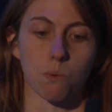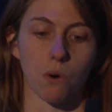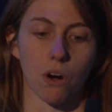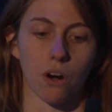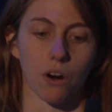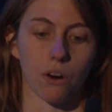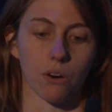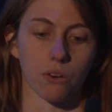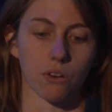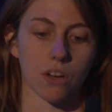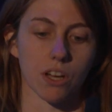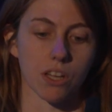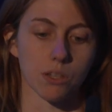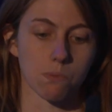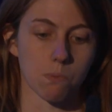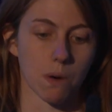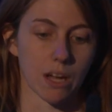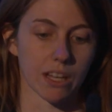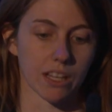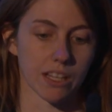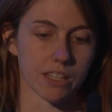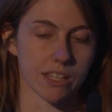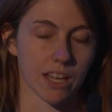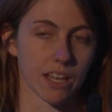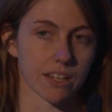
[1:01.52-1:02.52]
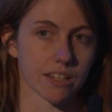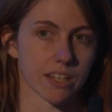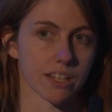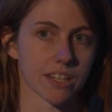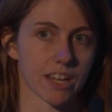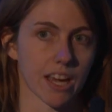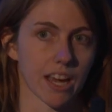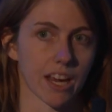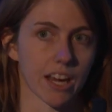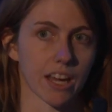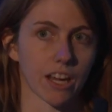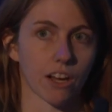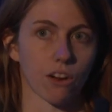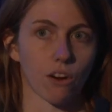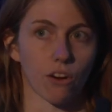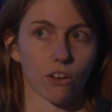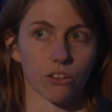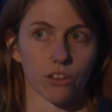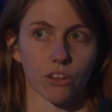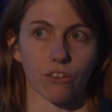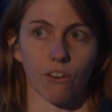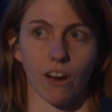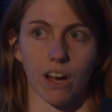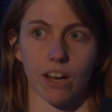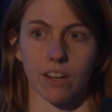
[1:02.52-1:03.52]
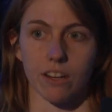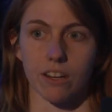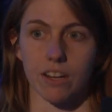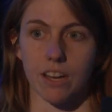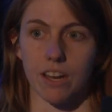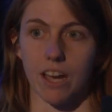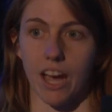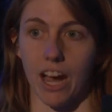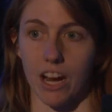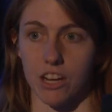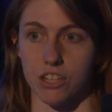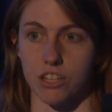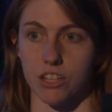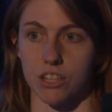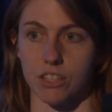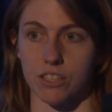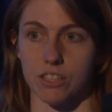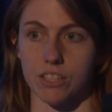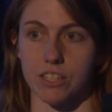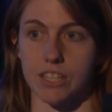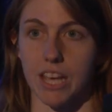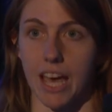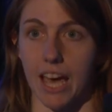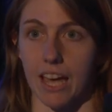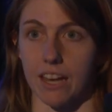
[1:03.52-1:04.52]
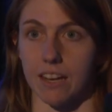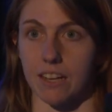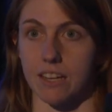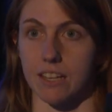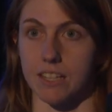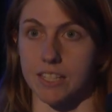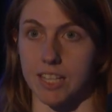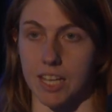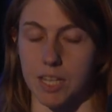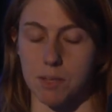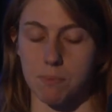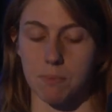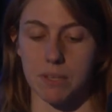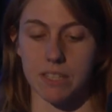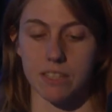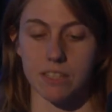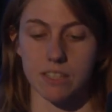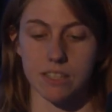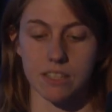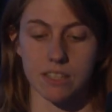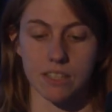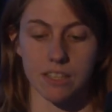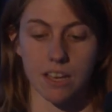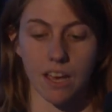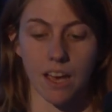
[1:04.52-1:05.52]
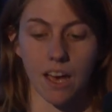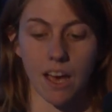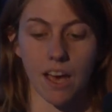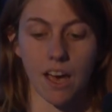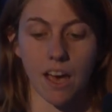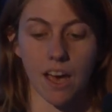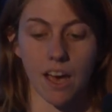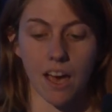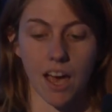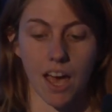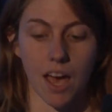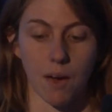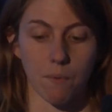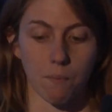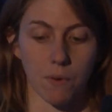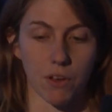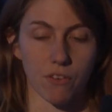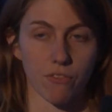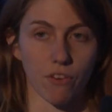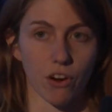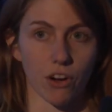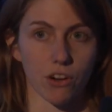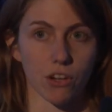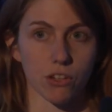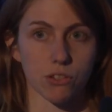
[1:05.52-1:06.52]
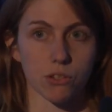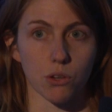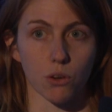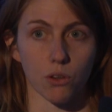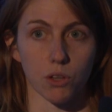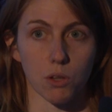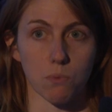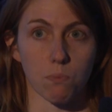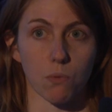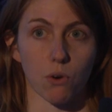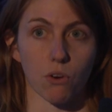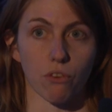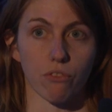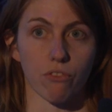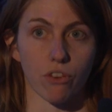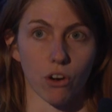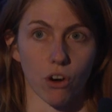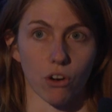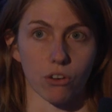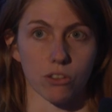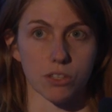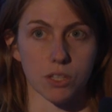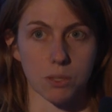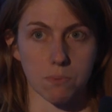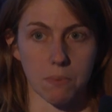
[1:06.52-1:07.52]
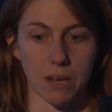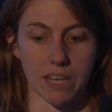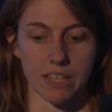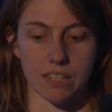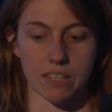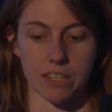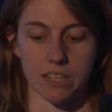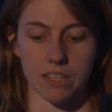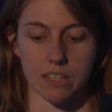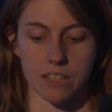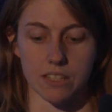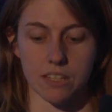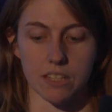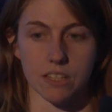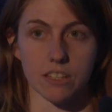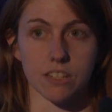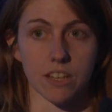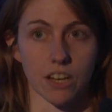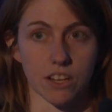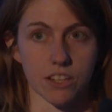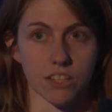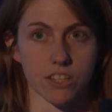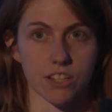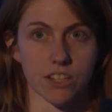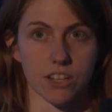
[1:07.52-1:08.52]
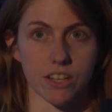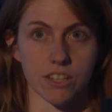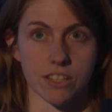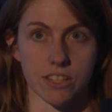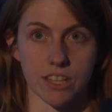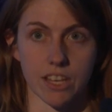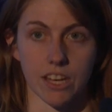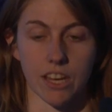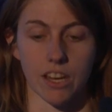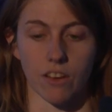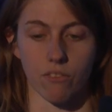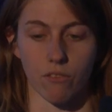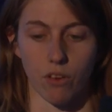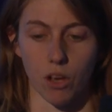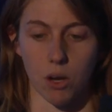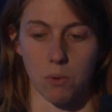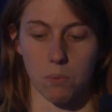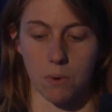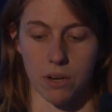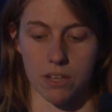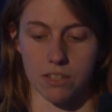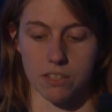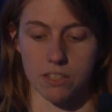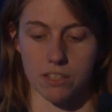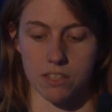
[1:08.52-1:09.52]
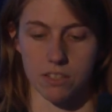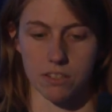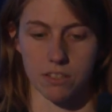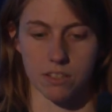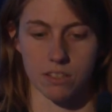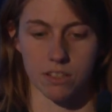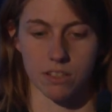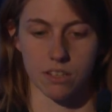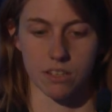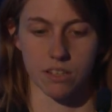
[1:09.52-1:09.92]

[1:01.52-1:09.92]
world, as well as undertaking on-the-ground actions and assessments, and we focus on the more forgotten species such as the invertebrates.